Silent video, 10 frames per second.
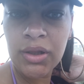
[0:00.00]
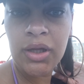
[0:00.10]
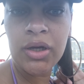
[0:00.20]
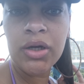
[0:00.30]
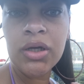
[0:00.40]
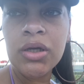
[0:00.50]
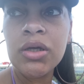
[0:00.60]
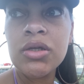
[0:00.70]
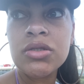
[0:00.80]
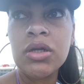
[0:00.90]
there
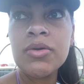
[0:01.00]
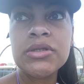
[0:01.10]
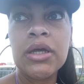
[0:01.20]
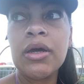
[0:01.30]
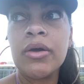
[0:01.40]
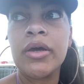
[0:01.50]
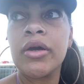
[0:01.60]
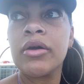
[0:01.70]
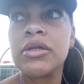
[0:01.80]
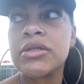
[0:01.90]
is no sun out
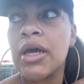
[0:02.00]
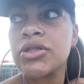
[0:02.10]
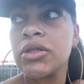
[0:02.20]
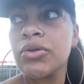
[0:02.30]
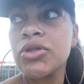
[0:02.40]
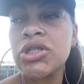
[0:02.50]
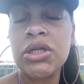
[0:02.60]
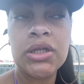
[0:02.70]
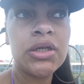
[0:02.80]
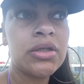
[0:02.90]
here. It's actually a little
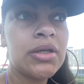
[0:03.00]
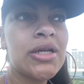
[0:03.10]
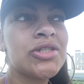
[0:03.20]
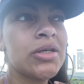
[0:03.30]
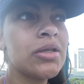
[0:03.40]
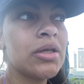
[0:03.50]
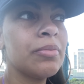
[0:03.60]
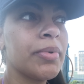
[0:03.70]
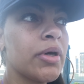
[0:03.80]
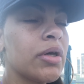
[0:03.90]
chilly. Not chilly,
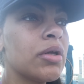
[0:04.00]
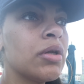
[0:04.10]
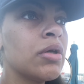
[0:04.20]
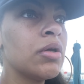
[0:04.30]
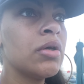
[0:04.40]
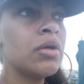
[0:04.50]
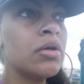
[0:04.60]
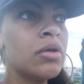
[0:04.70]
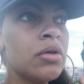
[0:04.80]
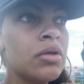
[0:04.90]
but
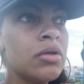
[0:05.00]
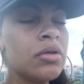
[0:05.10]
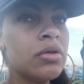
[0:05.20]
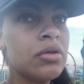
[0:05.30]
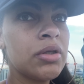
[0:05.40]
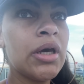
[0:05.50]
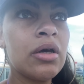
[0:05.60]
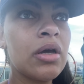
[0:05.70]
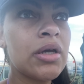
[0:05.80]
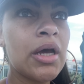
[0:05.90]

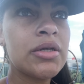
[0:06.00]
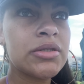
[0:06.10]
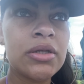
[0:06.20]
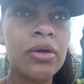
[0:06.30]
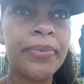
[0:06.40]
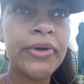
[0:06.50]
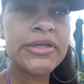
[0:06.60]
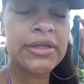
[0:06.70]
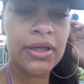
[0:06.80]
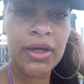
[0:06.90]
yeah, it it's a little
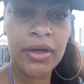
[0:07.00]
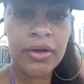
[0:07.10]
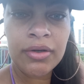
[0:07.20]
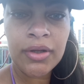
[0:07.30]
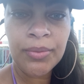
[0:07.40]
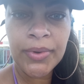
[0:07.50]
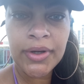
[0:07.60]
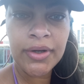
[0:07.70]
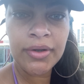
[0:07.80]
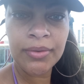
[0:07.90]
breeze in the air. Like
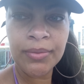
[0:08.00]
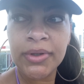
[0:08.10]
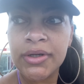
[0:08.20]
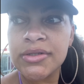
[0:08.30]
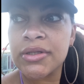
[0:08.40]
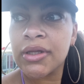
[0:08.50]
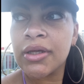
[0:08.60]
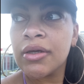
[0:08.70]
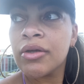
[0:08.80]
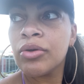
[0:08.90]
where where's the
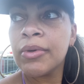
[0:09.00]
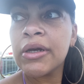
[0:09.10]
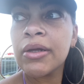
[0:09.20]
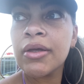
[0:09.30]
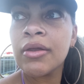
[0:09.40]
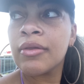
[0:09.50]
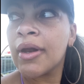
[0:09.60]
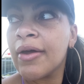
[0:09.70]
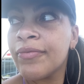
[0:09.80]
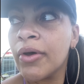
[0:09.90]
heat and humidity
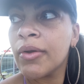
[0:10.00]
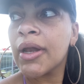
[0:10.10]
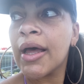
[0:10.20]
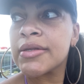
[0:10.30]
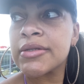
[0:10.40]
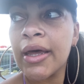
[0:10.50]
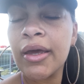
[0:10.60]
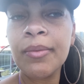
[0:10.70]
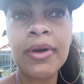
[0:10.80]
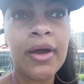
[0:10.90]
that I felt last
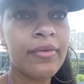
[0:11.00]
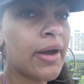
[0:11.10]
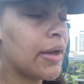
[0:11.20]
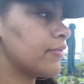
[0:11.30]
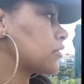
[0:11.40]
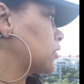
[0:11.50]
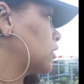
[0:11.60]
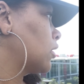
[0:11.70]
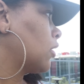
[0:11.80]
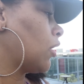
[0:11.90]
night when I arrived?
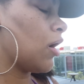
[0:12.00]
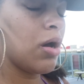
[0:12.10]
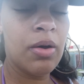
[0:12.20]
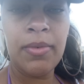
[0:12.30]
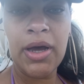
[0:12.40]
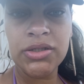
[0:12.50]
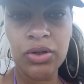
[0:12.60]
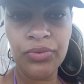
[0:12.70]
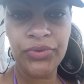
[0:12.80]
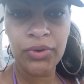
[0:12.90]
Um, I
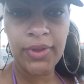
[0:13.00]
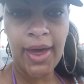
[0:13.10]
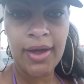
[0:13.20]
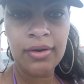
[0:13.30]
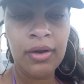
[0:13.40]
don't feel that.